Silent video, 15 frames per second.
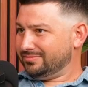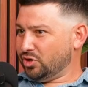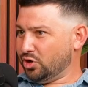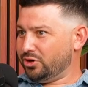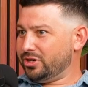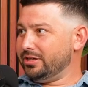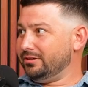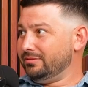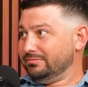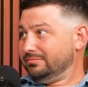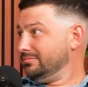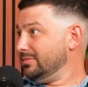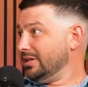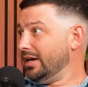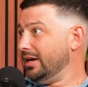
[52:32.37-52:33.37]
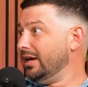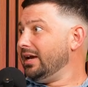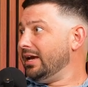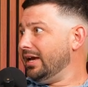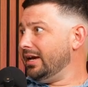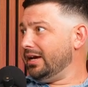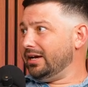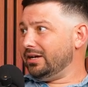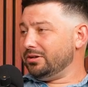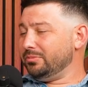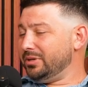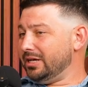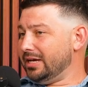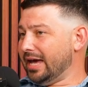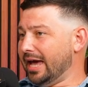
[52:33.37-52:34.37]
Turkey. It could
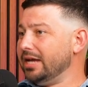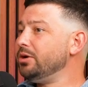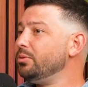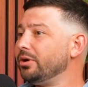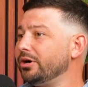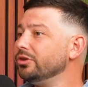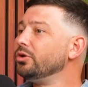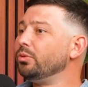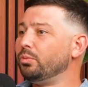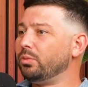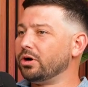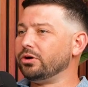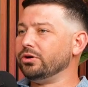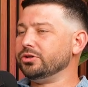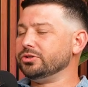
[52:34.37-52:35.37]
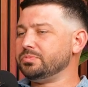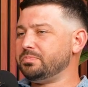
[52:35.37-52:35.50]
be anywhere in the world.